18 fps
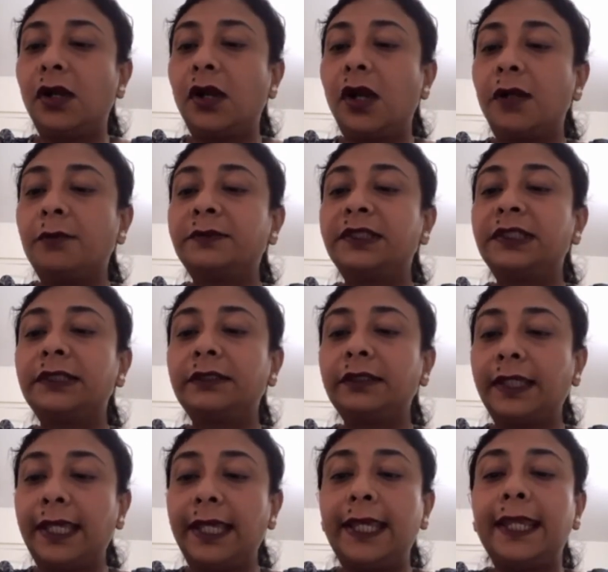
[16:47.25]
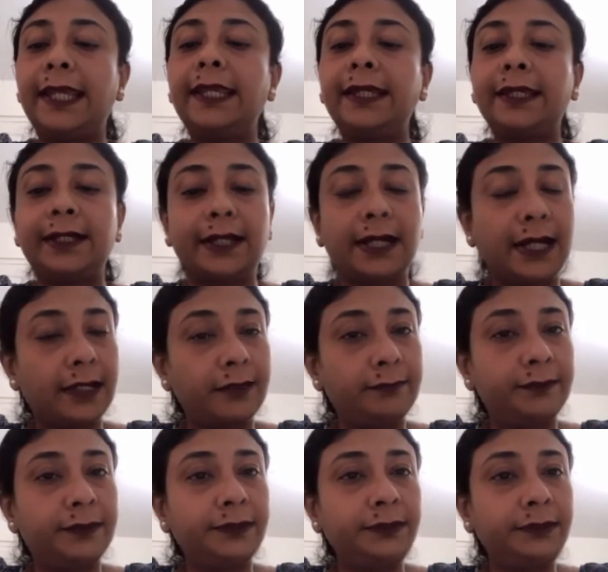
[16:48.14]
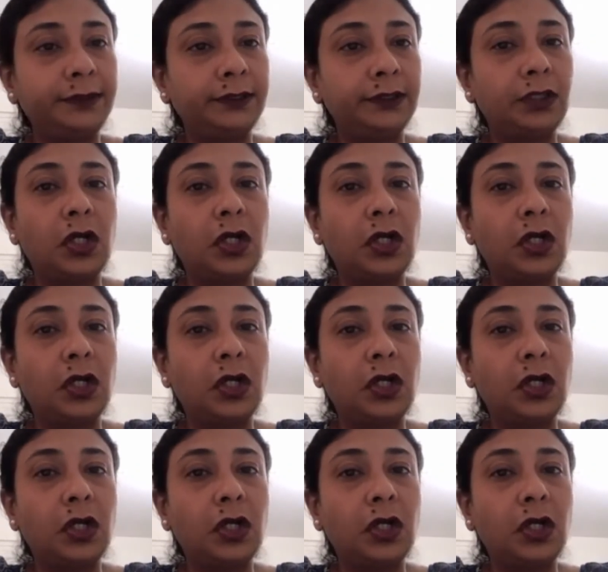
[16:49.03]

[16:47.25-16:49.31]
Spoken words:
Option A, carbon.